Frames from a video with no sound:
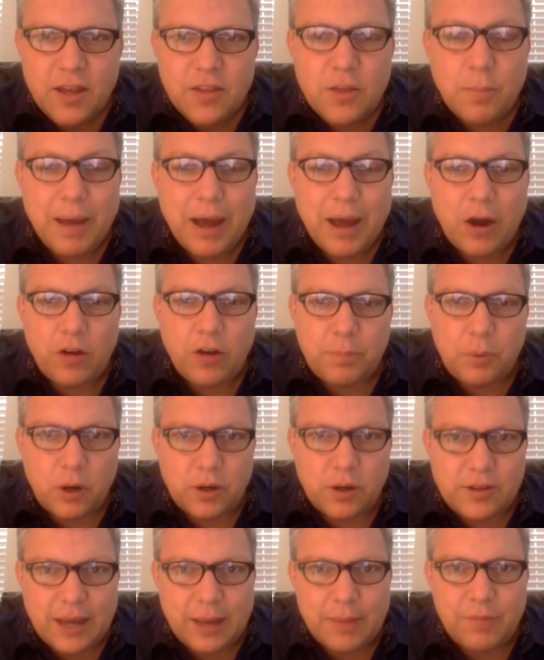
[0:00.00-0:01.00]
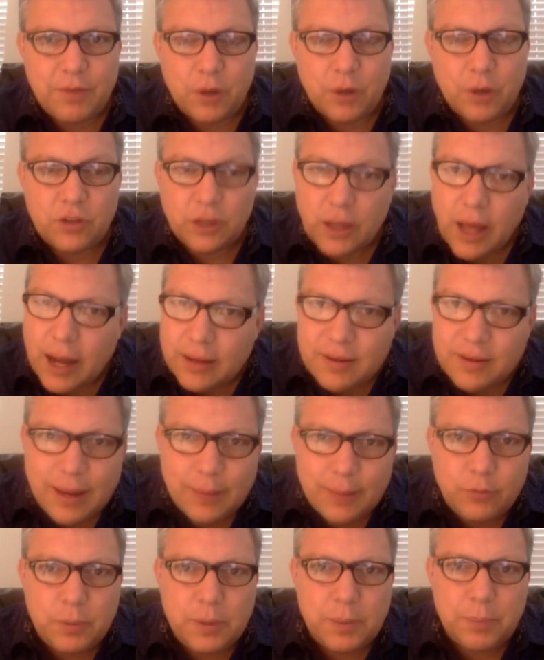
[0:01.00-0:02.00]
The power of part-time, folks. A lot of
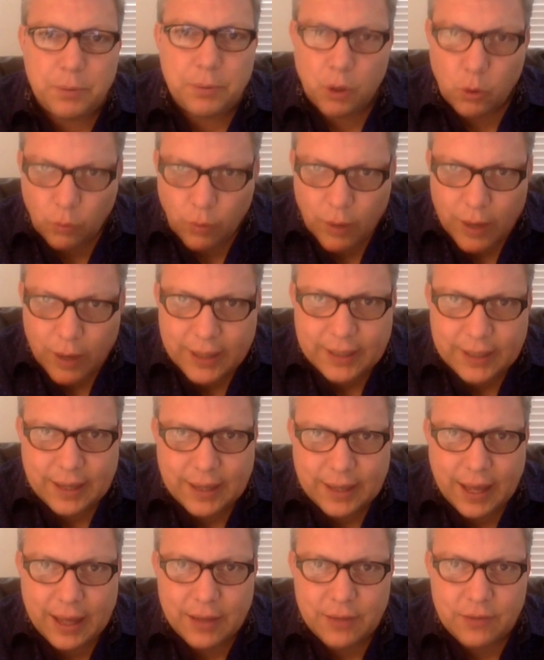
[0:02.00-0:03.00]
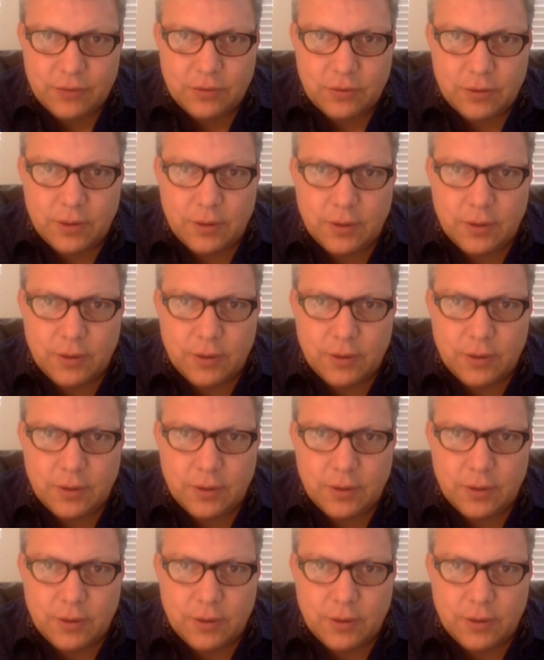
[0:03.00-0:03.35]
times people don't recognize,